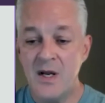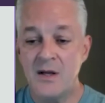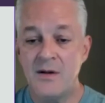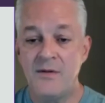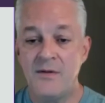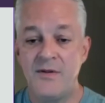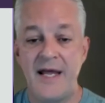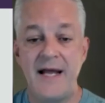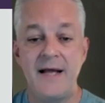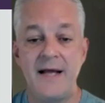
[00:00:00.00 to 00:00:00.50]

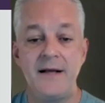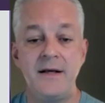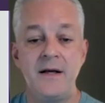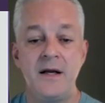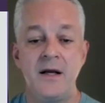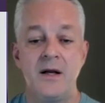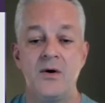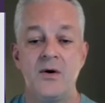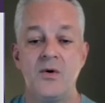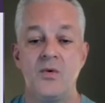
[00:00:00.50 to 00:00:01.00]
Then
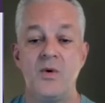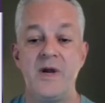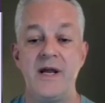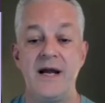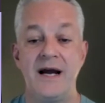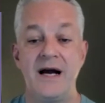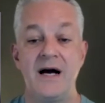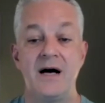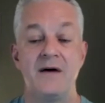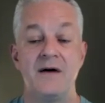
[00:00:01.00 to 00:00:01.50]
we
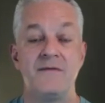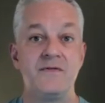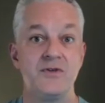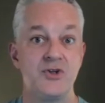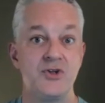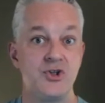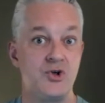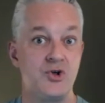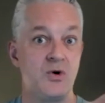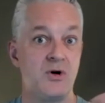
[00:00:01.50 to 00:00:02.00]
have
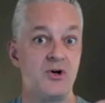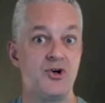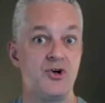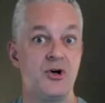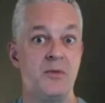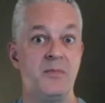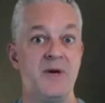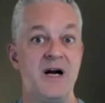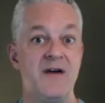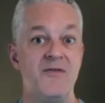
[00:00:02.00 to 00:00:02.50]

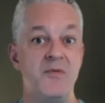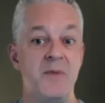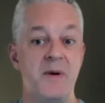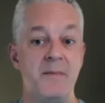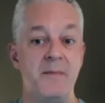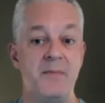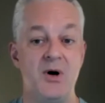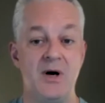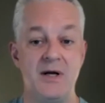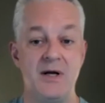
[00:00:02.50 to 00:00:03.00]
short-term
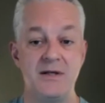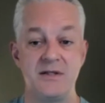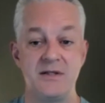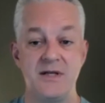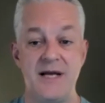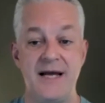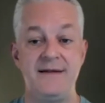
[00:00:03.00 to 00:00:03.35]
government bonds,